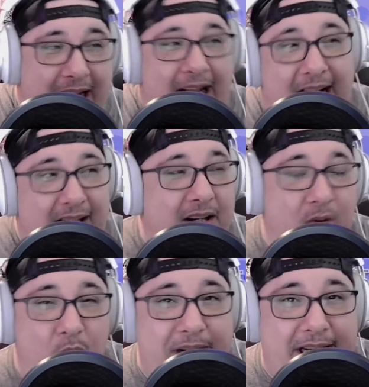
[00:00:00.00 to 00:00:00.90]
Heck,
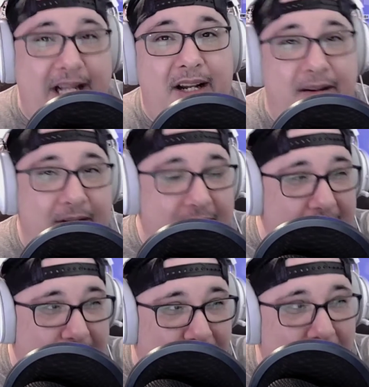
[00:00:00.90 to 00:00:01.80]
we get it
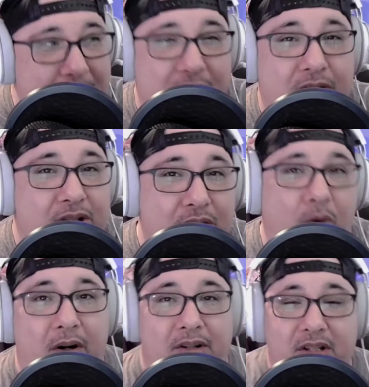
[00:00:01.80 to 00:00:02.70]
from the
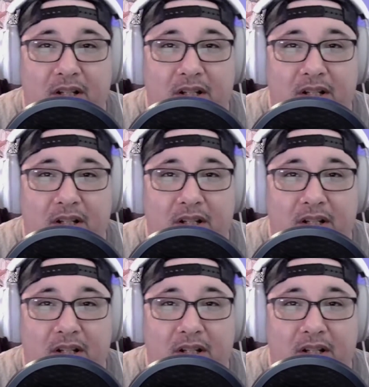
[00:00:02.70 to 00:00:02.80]
source.